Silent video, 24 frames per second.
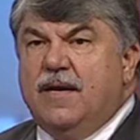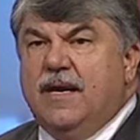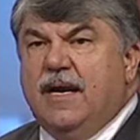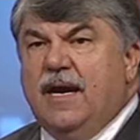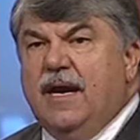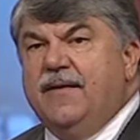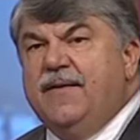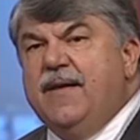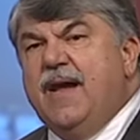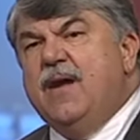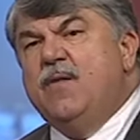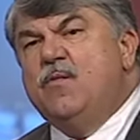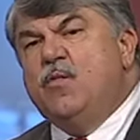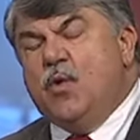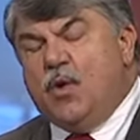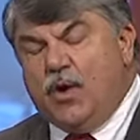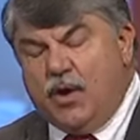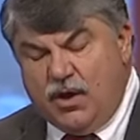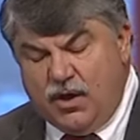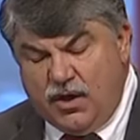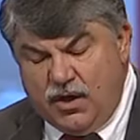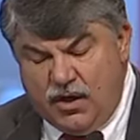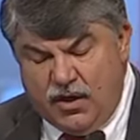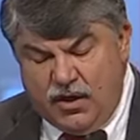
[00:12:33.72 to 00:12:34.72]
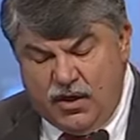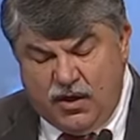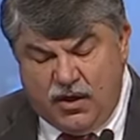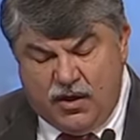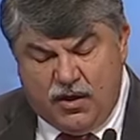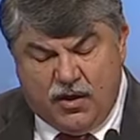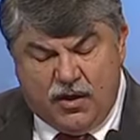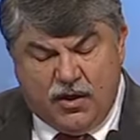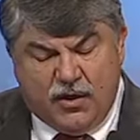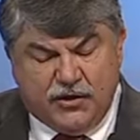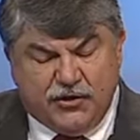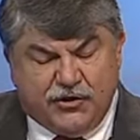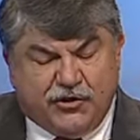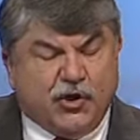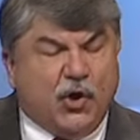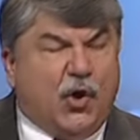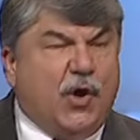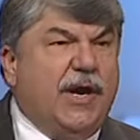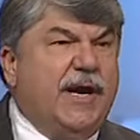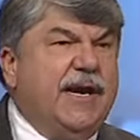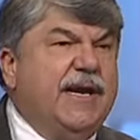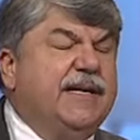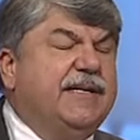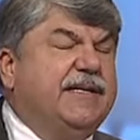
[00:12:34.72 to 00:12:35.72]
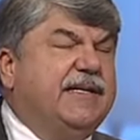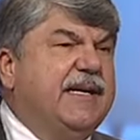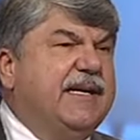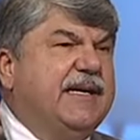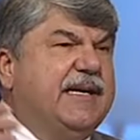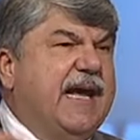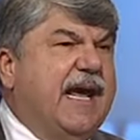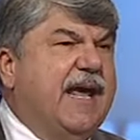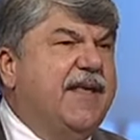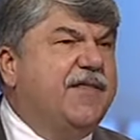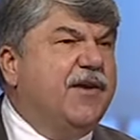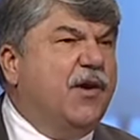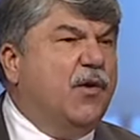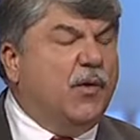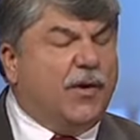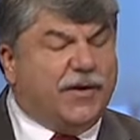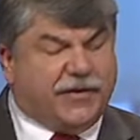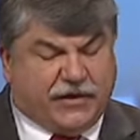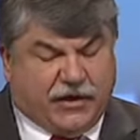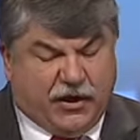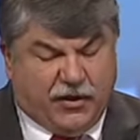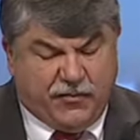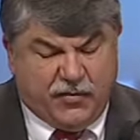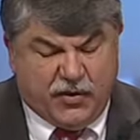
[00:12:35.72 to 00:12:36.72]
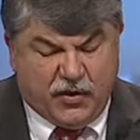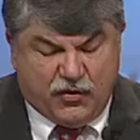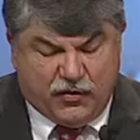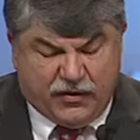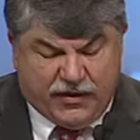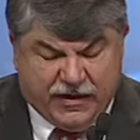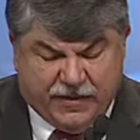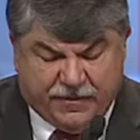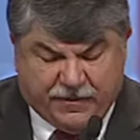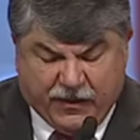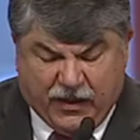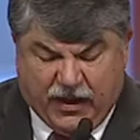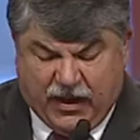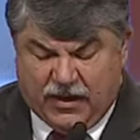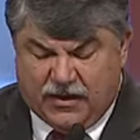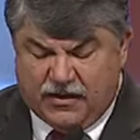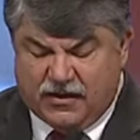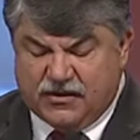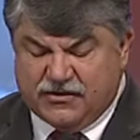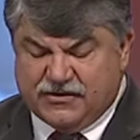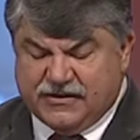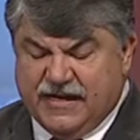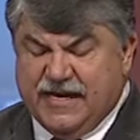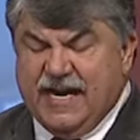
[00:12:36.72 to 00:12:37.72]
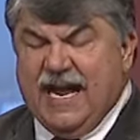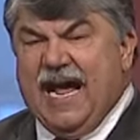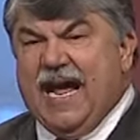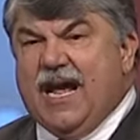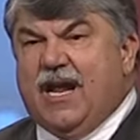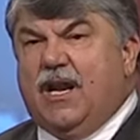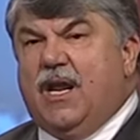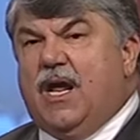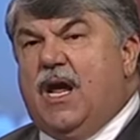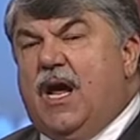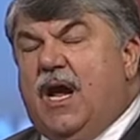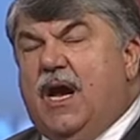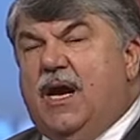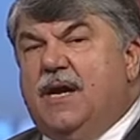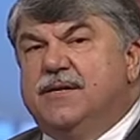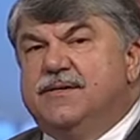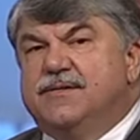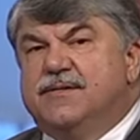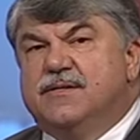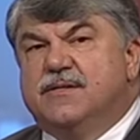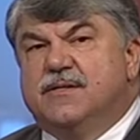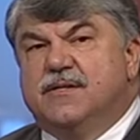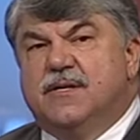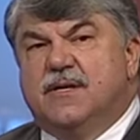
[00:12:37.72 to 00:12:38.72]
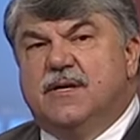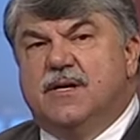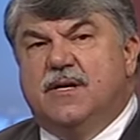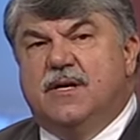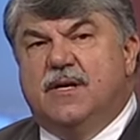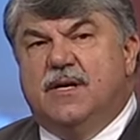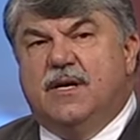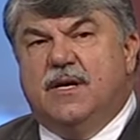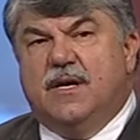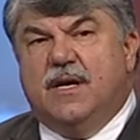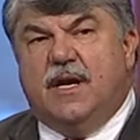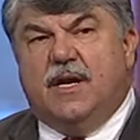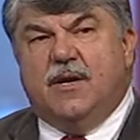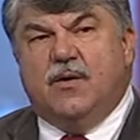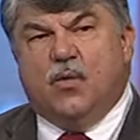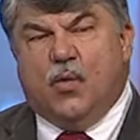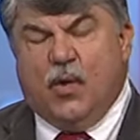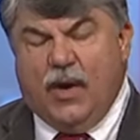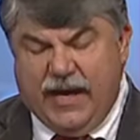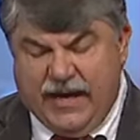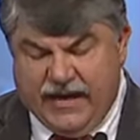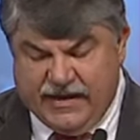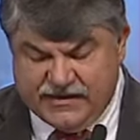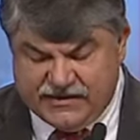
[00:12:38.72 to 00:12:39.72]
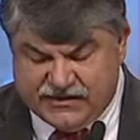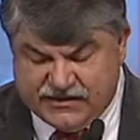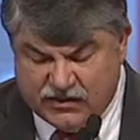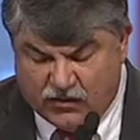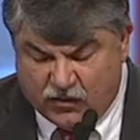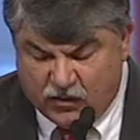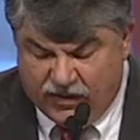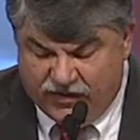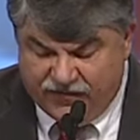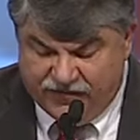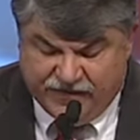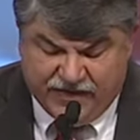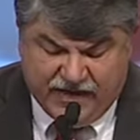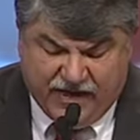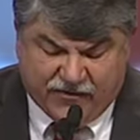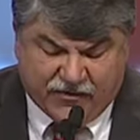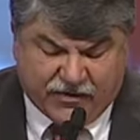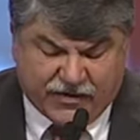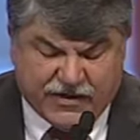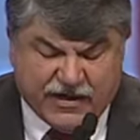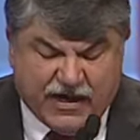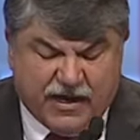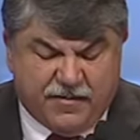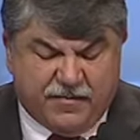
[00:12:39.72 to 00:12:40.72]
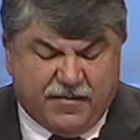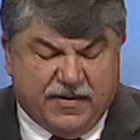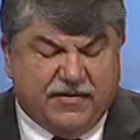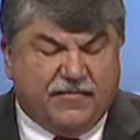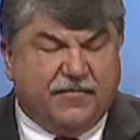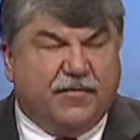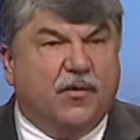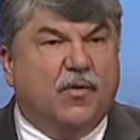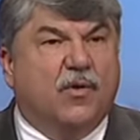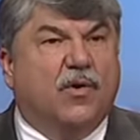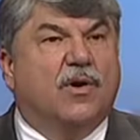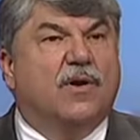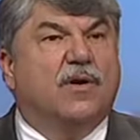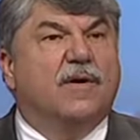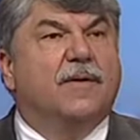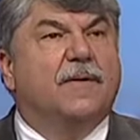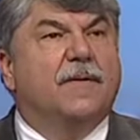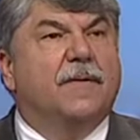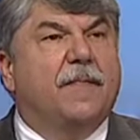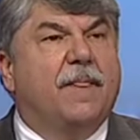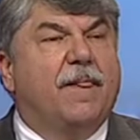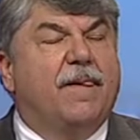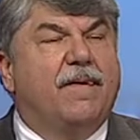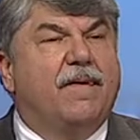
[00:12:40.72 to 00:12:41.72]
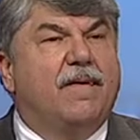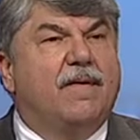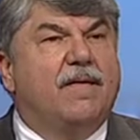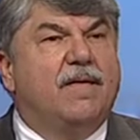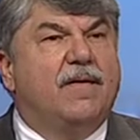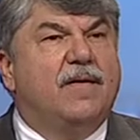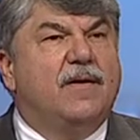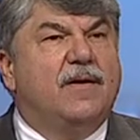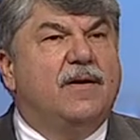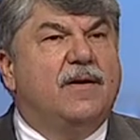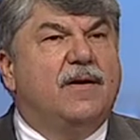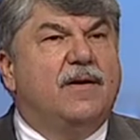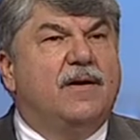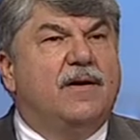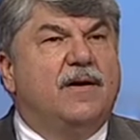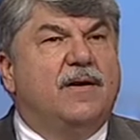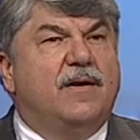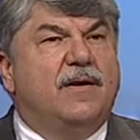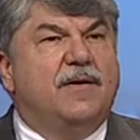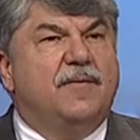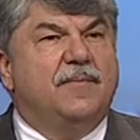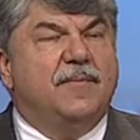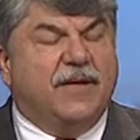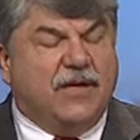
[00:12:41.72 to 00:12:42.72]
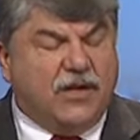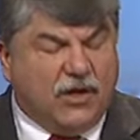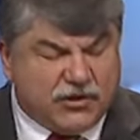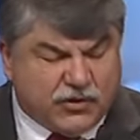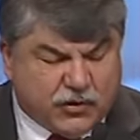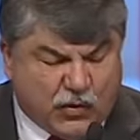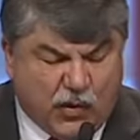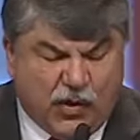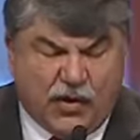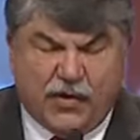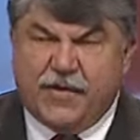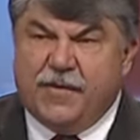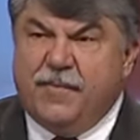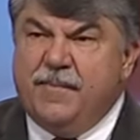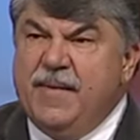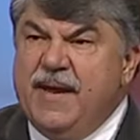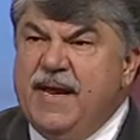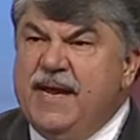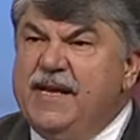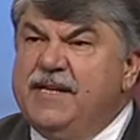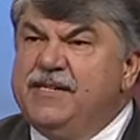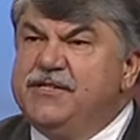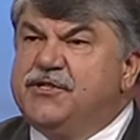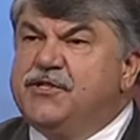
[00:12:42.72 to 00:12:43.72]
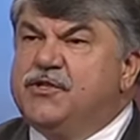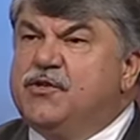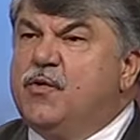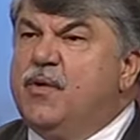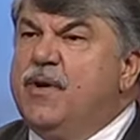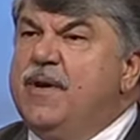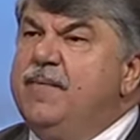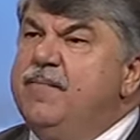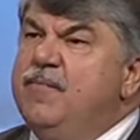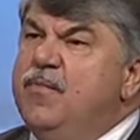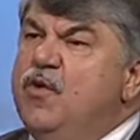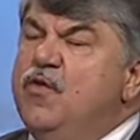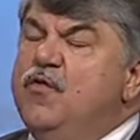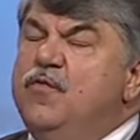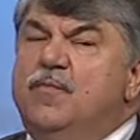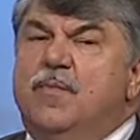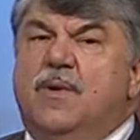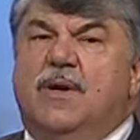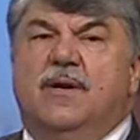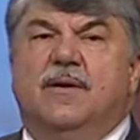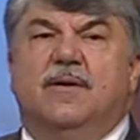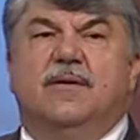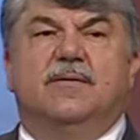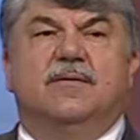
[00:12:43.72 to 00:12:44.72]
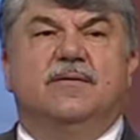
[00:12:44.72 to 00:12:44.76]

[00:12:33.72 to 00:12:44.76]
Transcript: And then we're joining together with community partners and allies in ways that we've never done before. Because we're the mainstream movement.